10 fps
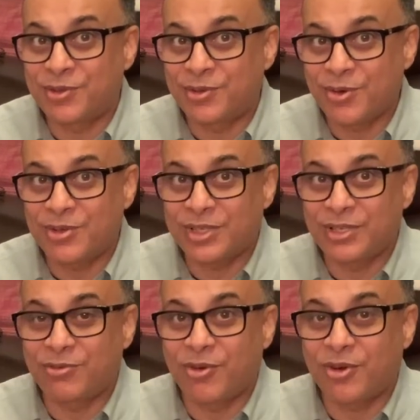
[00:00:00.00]
totally
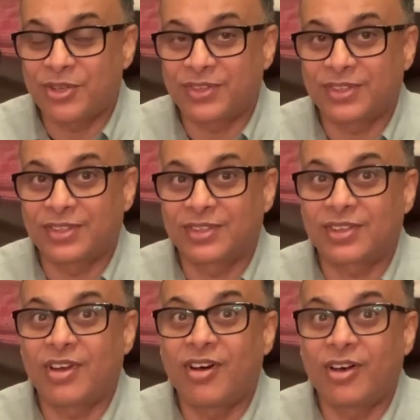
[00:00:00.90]
focuses
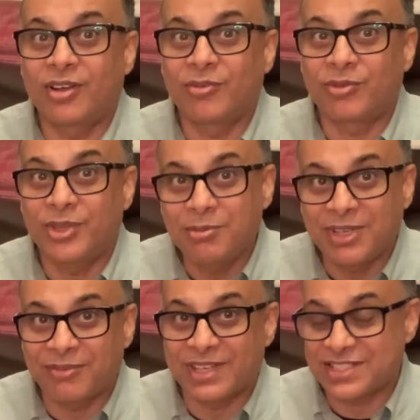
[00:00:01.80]
on
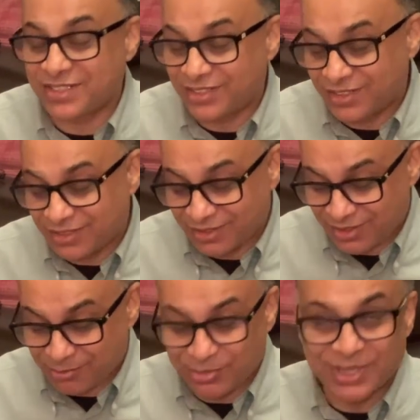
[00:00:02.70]
female fashion,
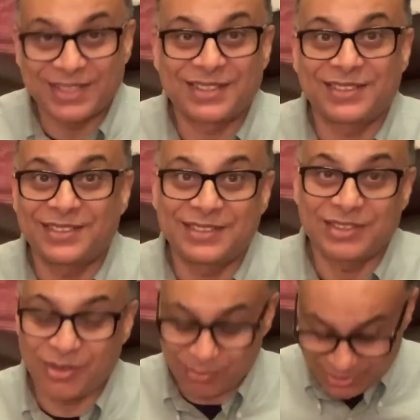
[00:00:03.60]
but on my